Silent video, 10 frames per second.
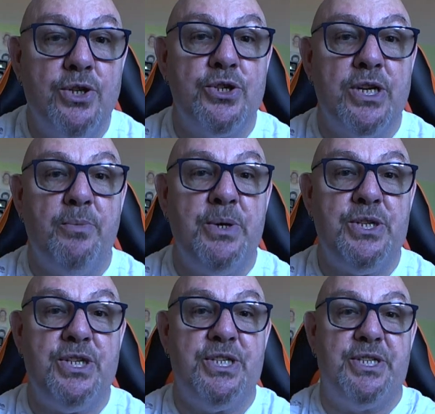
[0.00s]
does it,
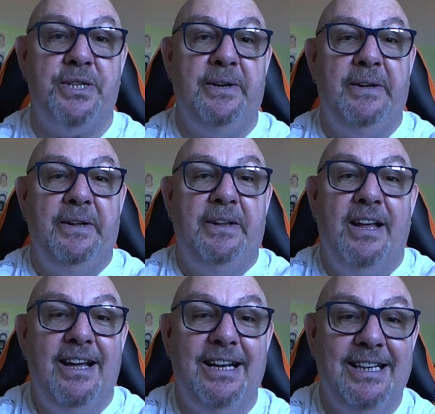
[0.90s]
which is,
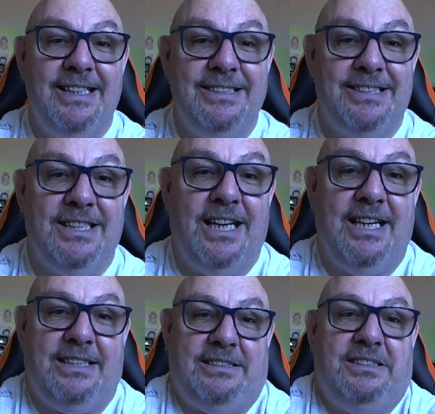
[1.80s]
it's
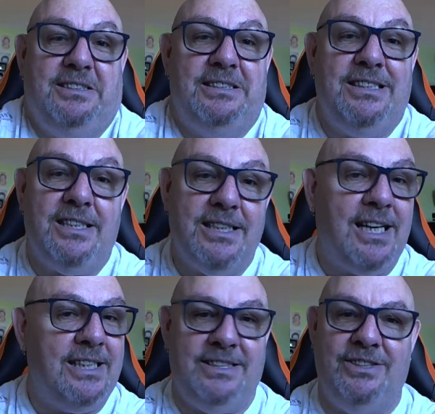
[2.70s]
like,
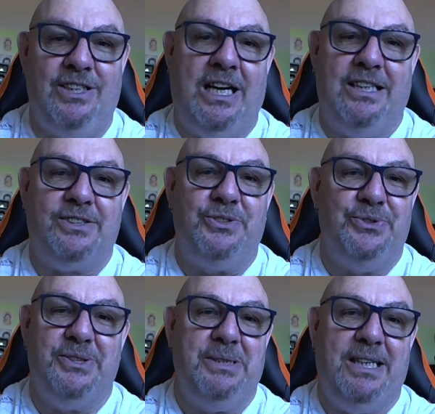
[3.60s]
no, I
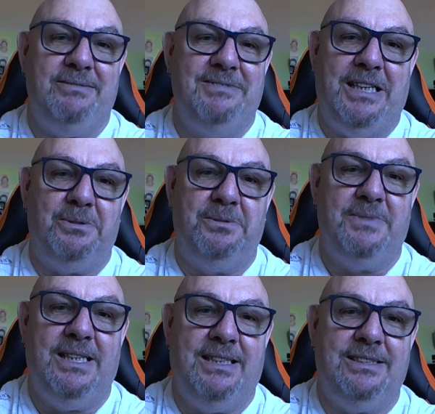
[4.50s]
couldn't do that. No,
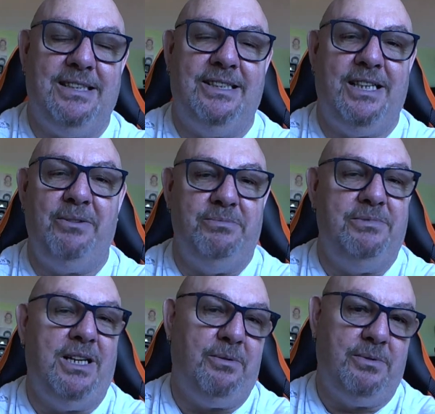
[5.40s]
I
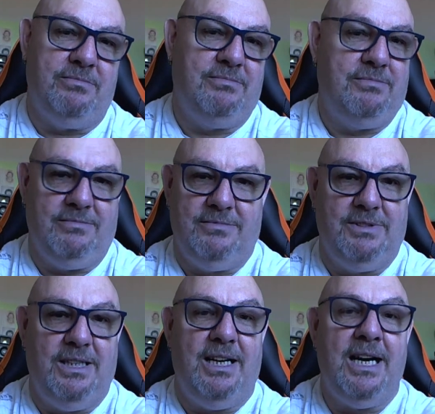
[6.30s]
don't know.
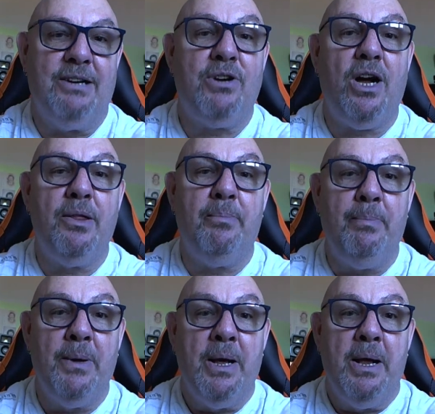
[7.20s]
I'd rather
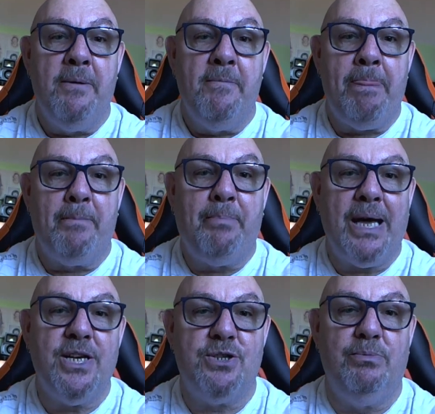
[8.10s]

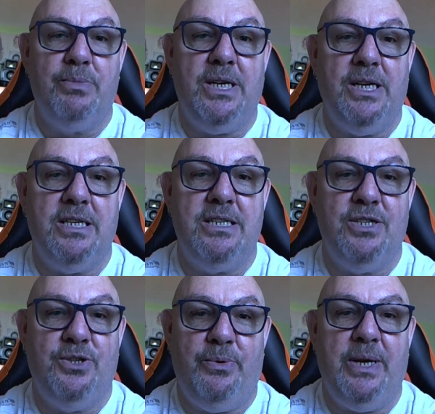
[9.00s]
pay somebody
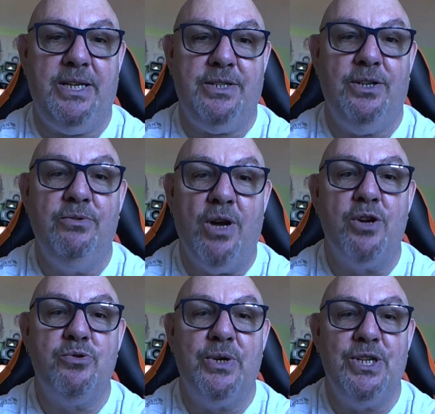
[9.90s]
to do it who
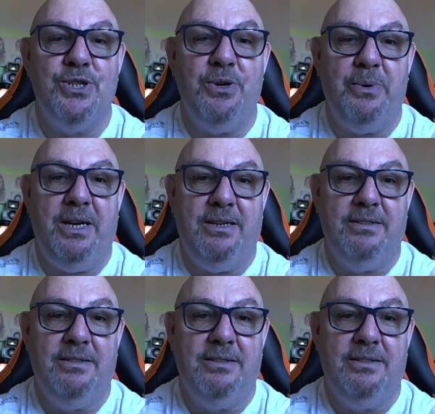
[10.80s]
knows what he's doing,